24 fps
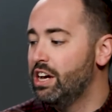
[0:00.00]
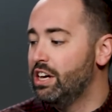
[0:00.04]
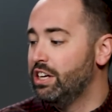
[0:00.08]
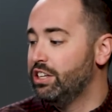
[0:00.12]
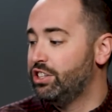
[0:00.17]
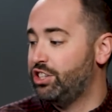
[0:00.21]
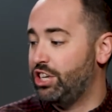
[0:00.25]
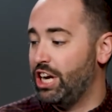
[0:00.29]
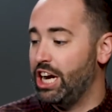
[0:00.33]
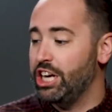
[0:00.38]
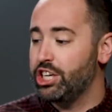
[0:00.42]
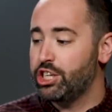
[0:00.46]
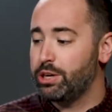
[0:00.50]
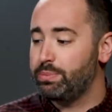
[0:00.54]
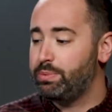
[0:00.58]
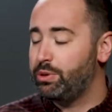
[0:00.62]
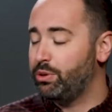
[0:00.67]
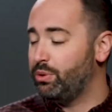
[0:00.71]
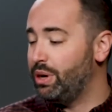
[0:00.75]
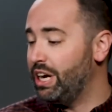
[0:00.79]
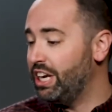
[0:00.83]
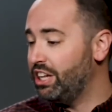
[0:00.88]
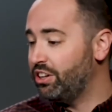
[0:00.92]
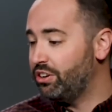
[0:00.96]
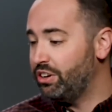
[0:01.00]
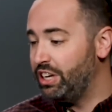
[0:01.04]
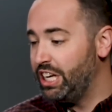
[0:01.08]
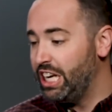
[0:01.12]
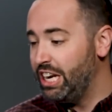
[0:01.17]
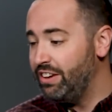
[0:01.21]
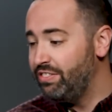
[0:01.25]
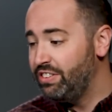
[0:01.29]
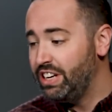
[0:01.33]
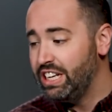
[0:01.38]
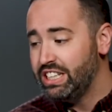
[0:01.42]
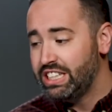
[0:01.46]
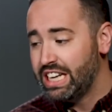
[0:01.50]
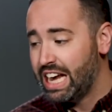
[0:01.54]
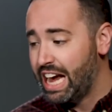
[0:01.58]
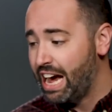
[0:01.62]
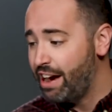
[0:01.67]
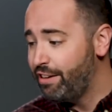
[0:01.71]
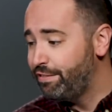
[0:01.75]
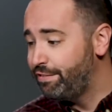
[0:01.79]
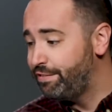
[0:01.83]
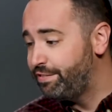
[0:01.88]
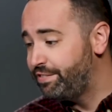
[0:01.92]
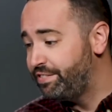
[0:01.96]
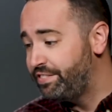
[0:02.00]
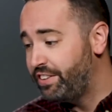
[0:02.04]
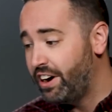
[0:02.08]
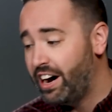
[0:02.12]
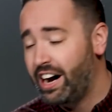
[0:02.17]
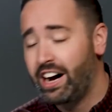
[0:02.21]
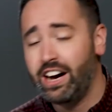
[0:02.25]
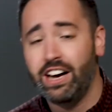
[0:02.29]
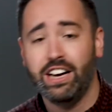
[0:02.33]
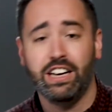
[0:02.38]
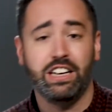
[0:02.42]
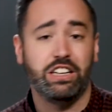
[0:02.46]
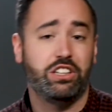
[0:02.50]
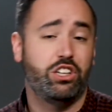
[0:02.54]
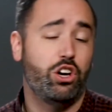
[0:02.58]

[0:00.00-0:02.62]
Change up your regular evening to have fun.